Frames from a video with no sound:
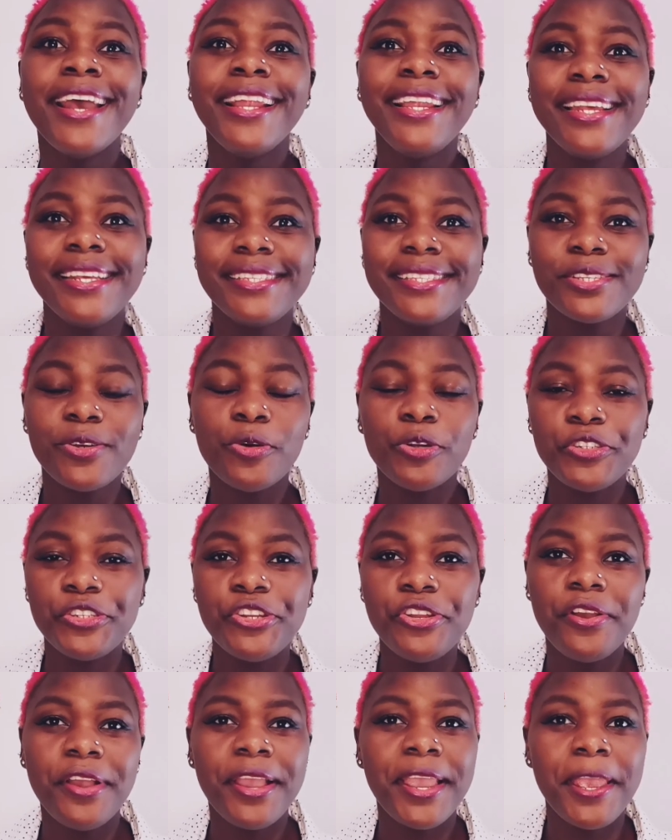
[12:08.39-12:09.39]
Let's
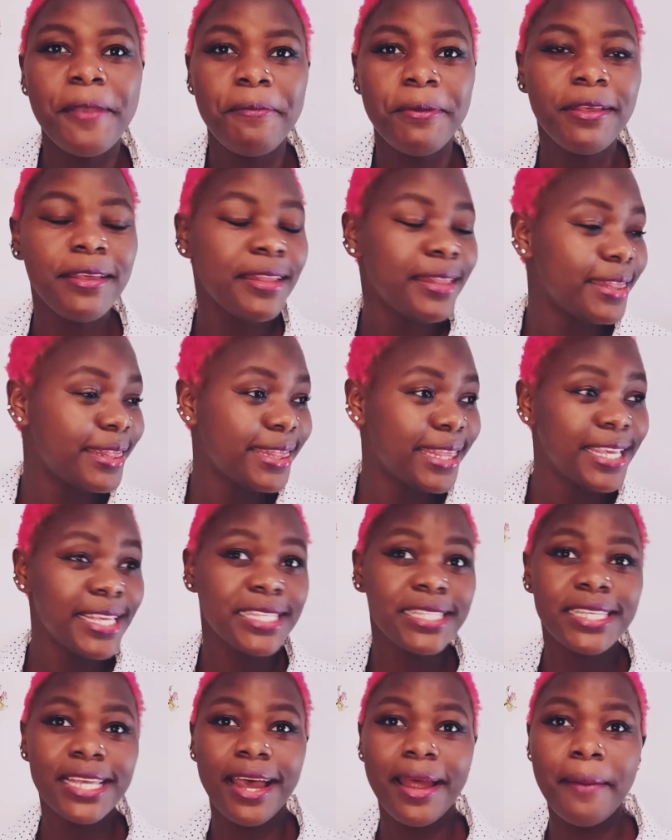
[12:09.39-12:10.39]
continue keeping
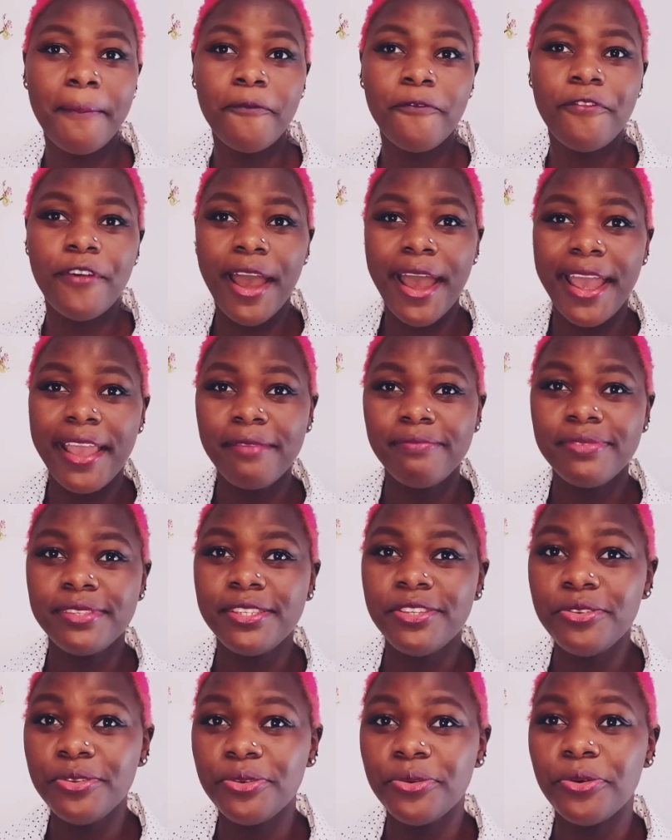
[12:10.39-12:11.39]
these
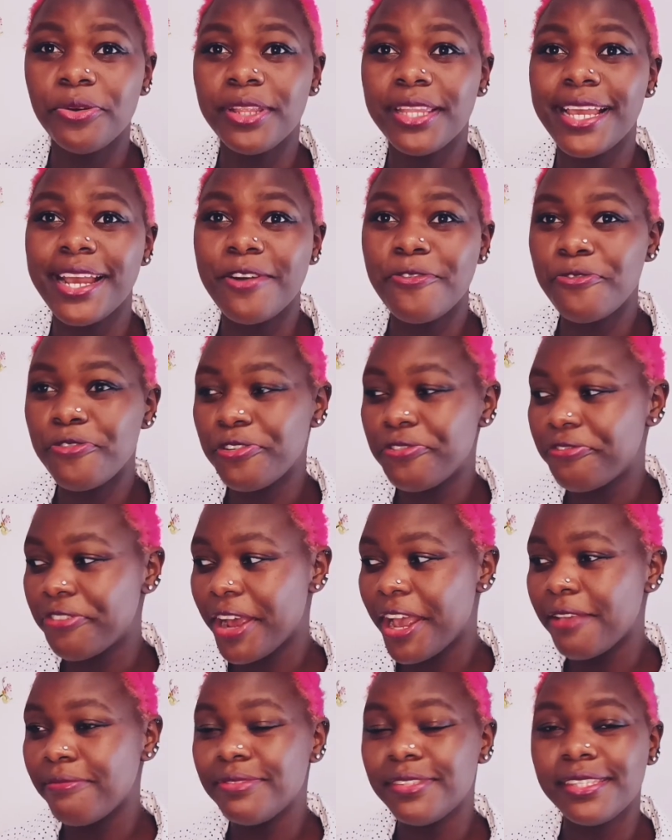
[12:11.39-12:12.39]
vibes. You know, they are good
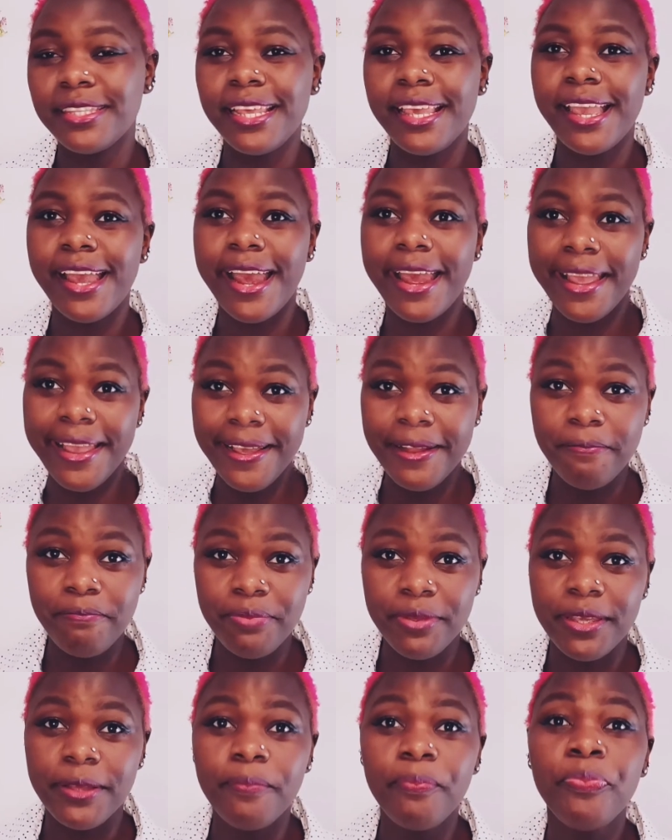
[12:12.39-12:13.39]
vibes. They are
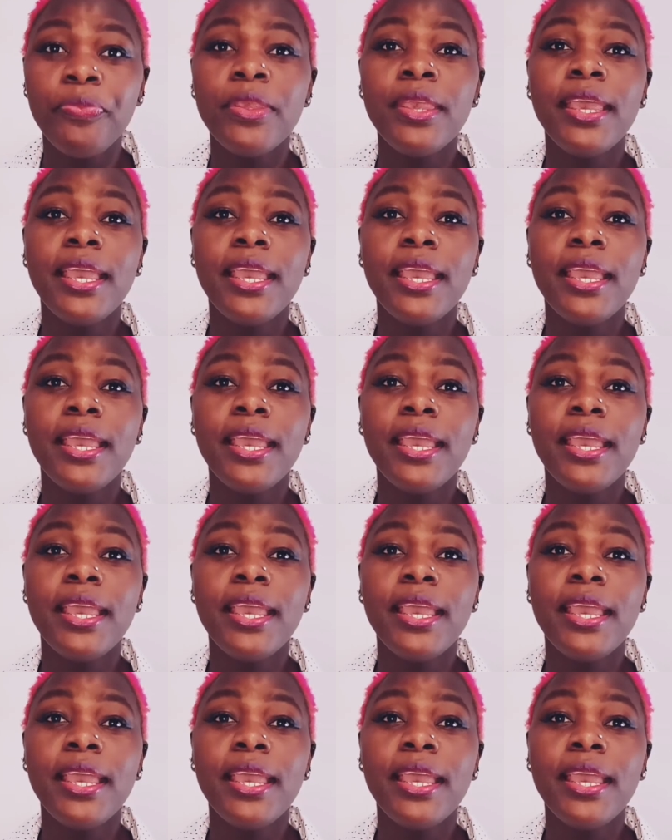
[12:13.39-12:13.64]
helping.